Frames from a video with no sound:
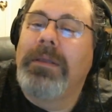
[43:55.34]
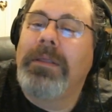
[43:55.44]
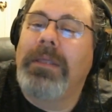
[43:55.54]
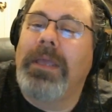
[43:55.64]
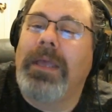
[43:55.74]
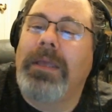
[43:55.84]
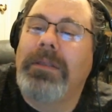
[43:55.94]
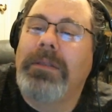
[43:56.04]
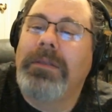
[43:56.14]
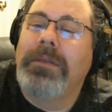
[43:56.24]
Yeah.
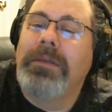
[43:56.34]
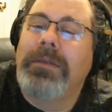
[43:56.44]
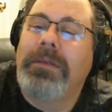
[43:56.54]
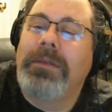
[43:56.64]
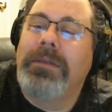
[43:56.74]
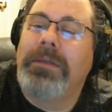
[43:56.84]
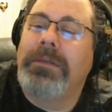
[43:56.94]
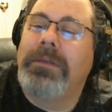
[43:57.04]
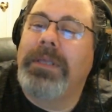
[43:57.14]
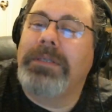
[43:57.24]

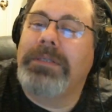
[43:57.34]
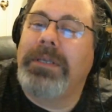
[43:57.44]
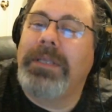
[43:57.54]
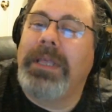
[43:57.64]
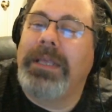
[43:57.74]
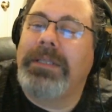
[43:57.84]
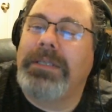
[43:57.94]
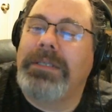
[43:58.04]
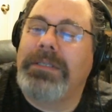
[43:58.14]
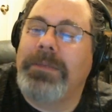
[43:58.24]
Yeah, see, that
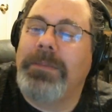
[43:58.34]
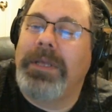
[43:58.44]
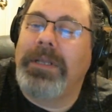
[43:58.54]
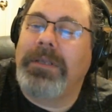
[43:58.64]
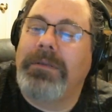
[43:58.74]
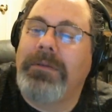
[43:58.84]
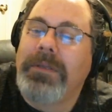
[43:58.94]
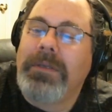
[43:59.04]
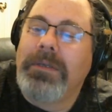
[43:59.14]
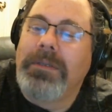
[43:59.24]
anti-Semitic,
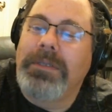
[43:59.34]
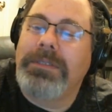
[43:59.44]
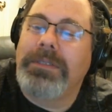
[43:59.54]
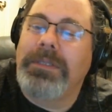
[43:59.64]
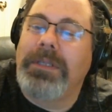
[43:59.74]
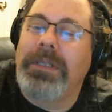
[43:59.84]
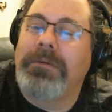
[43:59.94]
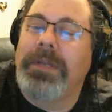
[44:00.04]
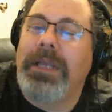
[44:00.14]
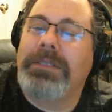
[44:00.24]
these are the
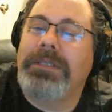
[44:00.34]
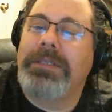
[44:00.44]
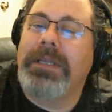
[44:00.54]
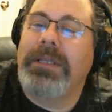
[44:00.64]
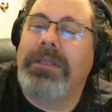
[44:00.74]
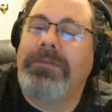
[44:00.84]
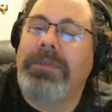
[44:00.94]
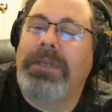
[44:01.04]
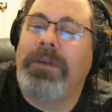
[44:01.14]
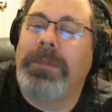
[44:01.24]
neo-Nazis that love
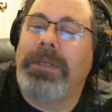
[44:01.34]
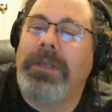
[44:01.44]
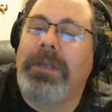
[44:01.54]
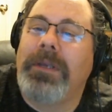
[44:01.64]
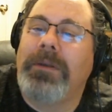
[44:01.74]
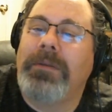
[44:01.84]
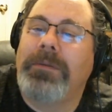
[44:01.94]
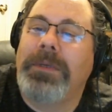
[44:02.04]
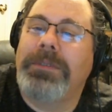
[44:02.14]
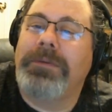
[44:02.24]
to come in here. Bunch